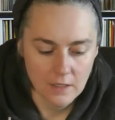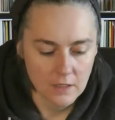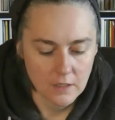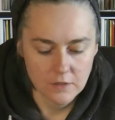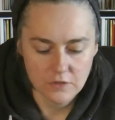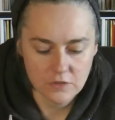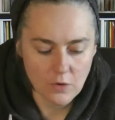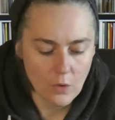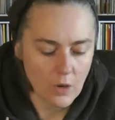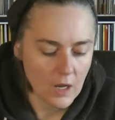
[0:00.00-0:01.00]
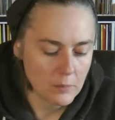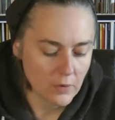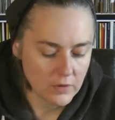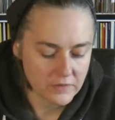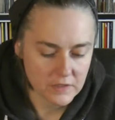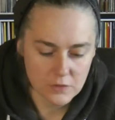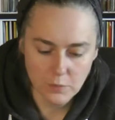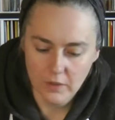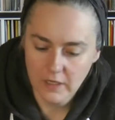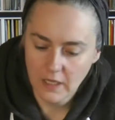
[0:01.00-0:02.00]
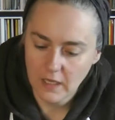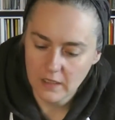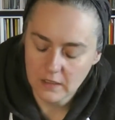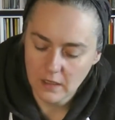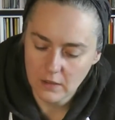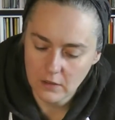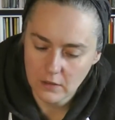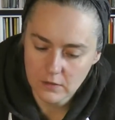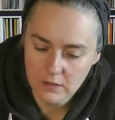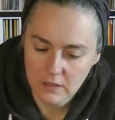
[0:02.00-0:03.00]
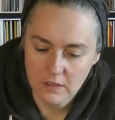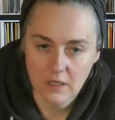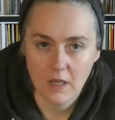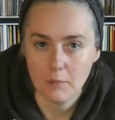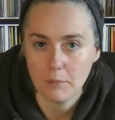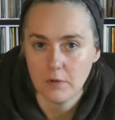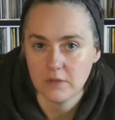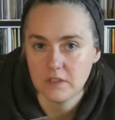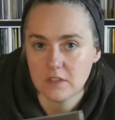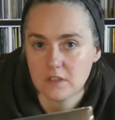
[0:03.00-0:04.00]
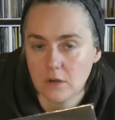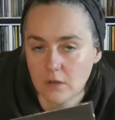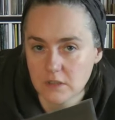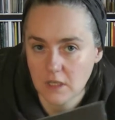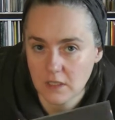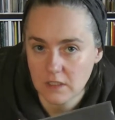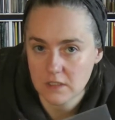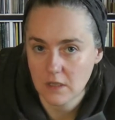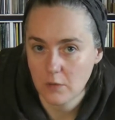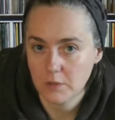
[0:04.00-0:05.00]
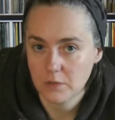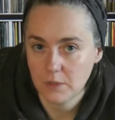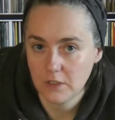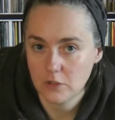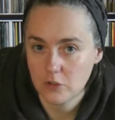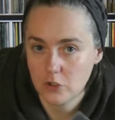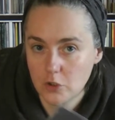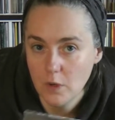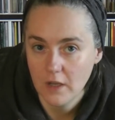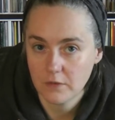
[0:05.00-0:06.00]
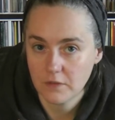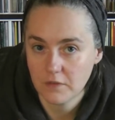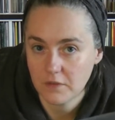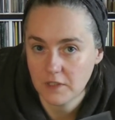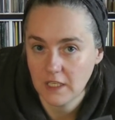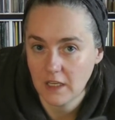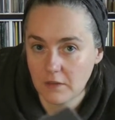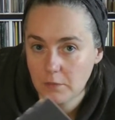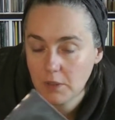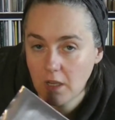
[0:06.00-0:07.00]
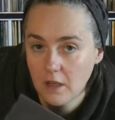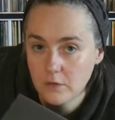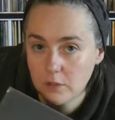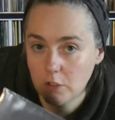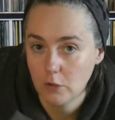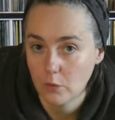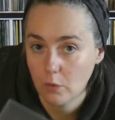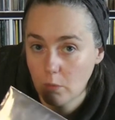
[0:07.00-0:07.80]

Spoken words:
So I bought this one and I looked it up on Discogs, and it's now between 250 and 300 euro.